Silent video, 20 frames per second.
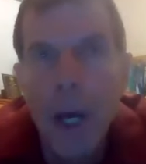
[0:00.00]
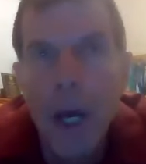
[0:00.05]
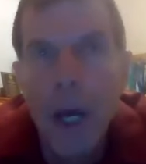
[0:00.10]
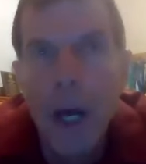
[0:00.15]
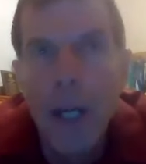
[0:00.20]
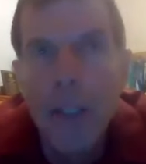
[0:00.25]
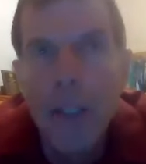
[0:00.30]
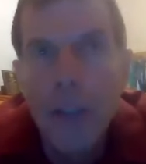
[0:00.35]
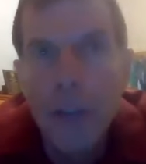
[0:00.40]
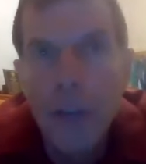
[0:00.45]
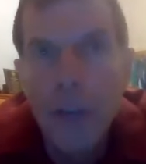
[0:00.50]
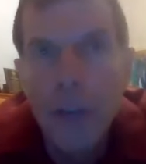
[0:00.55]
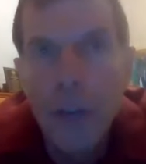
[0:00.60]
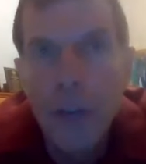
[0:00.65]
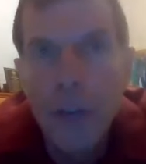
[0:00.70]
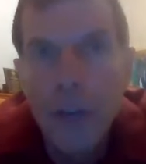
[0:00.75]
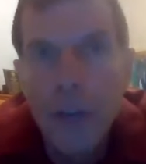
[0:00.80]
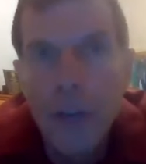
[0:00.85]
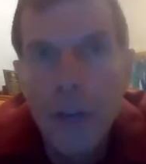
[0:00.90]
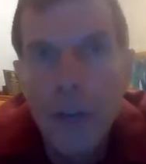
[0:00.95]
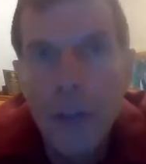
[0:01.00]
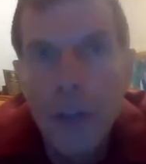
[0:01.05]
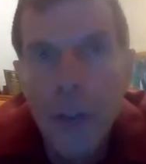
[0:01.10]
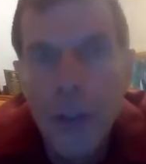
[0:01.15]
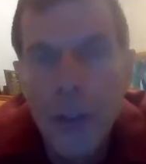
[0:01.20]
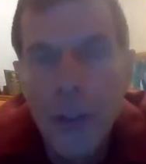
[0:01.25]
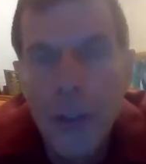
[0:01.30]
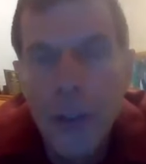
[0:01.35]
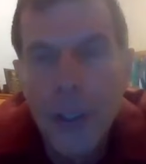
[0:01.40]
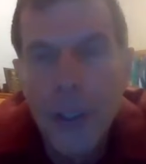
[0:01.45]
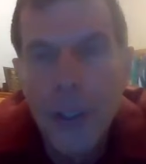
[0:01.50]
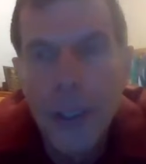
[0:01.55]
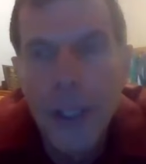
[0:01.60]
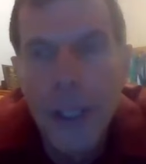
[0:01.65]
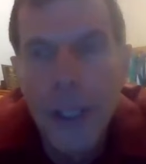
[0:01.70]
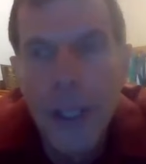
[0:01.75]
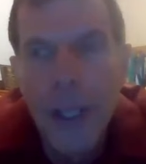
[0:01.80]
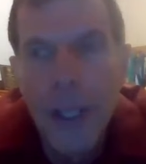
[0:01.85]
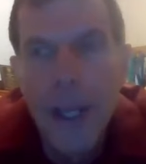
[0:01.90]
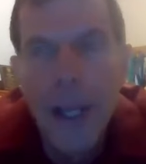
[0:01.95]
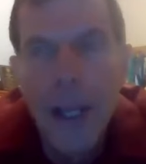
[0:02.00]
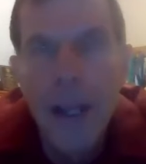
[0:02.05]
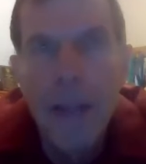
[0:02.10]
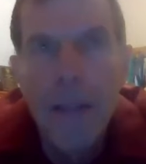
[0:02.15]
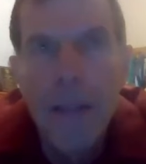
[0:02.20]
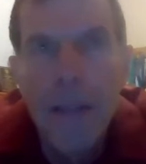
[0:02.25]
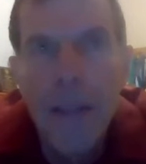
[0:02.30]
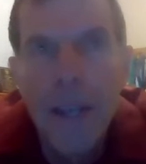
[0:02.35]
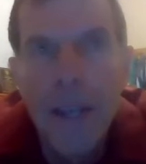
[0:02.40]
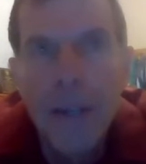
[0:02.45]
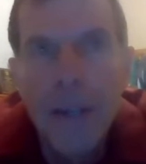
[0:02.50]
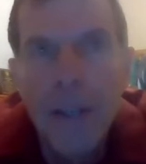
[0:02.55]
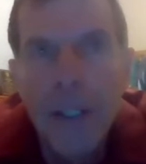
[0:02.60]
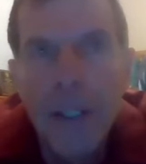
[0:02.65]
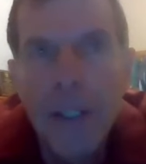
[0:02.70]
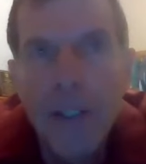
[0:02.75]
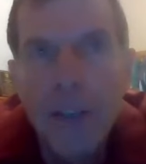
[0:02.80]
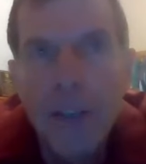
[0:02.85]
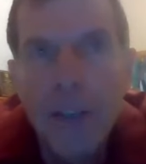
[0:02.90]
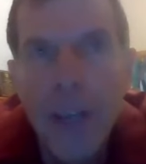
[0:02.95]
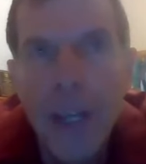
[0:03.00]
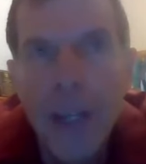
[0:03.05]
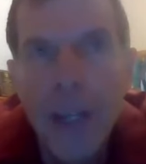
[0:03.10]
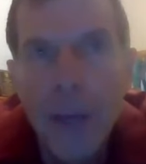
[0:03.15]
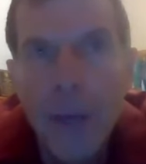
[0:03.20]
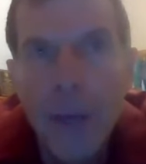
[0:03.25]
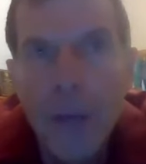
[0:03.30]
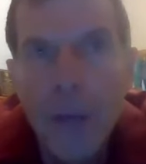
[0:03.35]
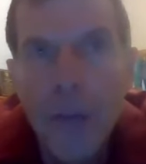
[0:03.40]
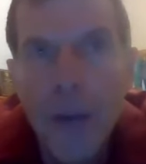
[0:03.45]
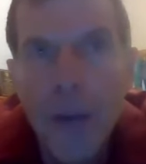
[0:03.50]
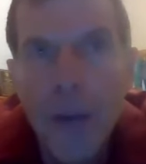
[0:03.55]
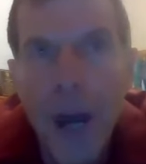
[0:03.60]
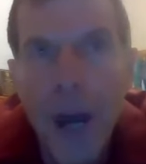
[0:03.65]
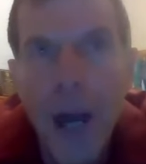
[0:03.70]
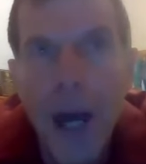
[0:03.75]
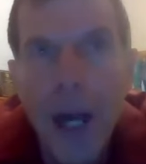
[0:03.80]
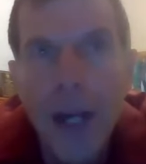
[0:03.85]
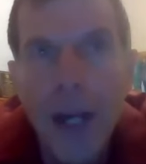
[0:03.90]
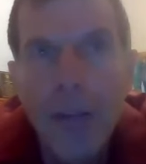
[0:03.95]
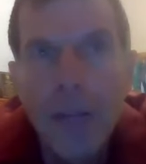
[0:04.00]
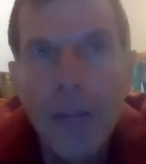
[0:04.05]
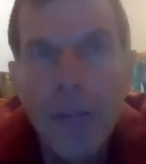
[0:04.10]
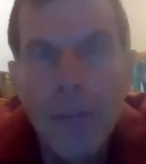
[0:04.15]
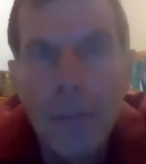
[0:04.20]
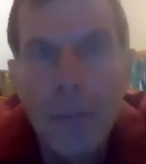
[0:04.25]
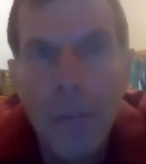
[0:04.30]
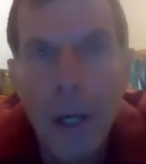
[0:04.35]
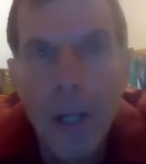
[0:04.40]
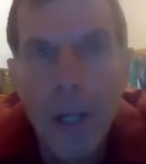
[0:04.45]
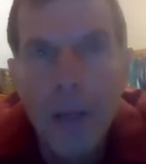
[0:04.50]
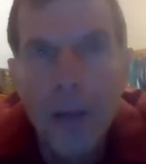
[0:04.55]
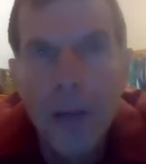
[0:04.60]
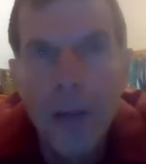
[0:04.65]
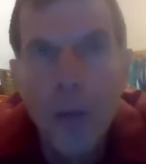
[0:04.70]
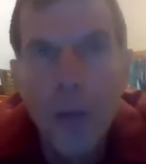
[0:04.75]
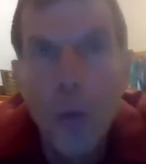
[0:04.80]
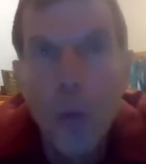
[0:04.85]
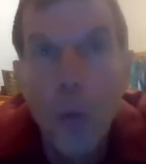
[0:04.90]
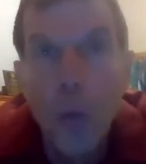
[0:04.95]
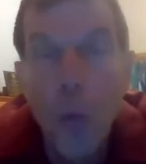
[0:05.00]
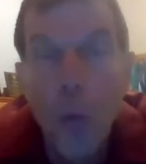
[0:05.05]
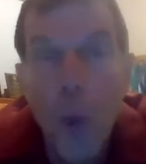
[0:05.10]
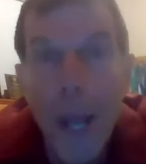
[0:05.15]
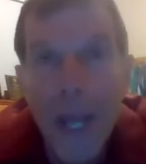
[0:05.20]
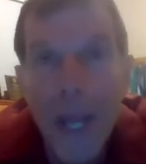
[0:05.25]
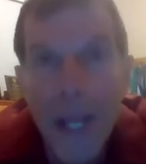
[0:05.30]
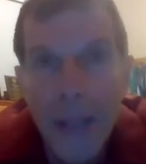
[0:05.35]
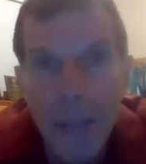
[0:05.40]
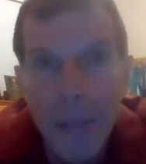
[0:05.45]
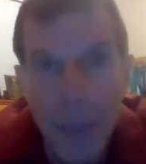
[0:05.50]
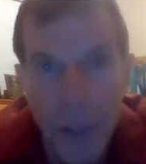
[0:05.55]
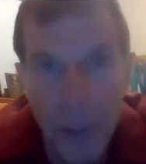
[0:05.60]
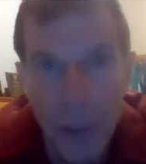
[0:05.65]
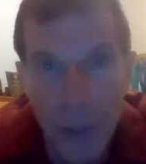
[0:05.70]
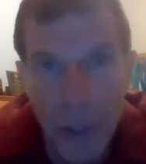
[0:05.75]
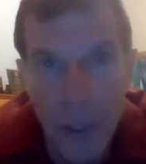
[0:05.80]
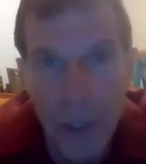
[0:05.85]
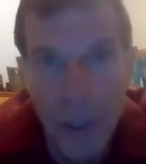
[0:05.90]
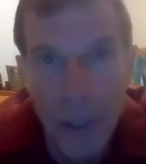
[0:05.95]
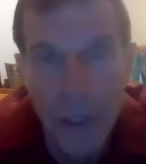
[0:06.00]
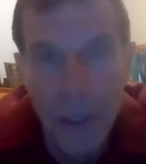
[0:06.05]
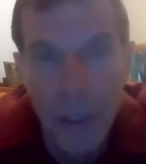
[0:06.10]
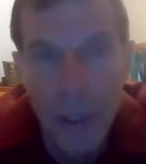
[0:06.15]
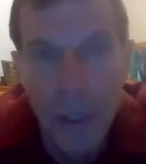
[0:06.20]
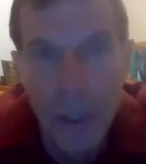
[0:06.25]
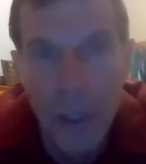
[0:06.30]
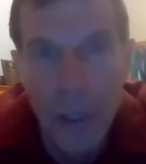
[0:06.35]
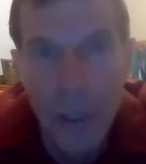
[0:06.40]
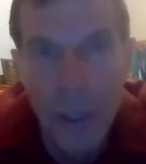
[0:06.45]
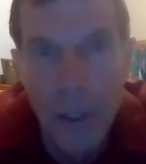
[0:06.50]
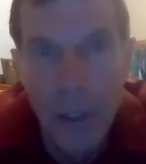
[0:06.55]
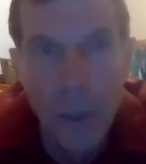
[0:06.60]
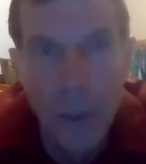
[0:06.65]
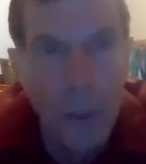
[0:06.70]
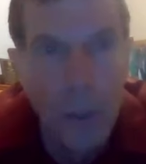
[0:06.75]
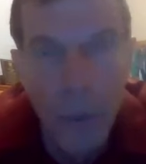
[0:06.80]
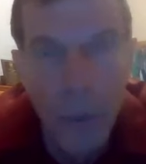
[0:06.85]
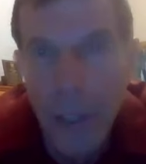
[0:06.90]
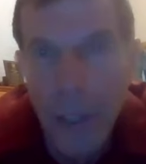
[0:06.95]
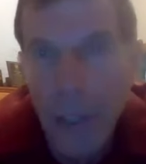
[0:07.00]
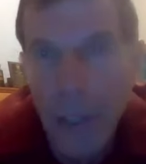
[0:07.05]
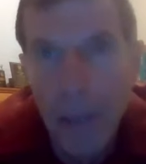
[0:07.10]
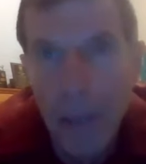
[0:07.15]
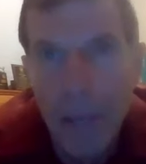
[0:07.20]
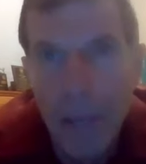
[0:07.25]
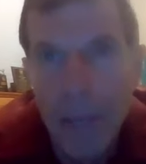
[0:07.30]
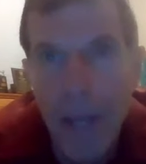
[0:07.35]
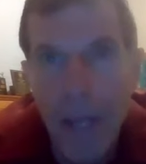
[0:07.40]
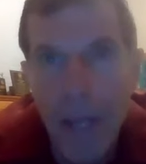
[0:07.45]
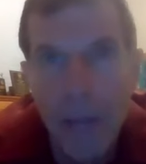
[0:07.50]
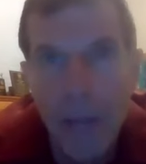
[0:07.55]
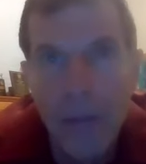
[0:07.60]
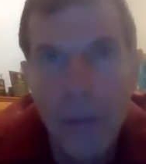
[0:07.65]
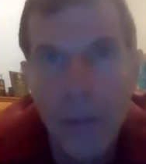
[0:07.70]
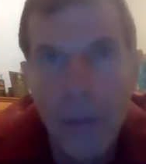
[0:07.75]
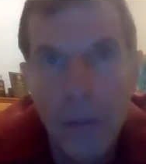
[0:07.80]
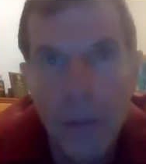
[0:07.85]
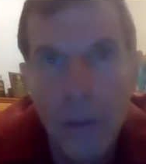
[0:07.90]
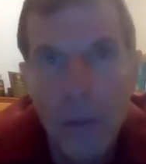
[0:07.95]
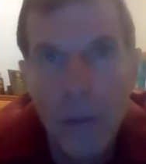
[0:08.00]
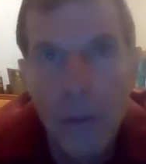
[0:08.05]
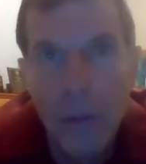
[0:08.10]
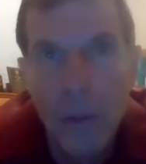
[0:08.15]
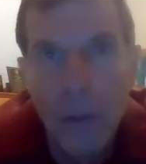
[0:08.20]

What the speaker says: under Social Security, there is a 5-month waiting period where we don't pay benefits.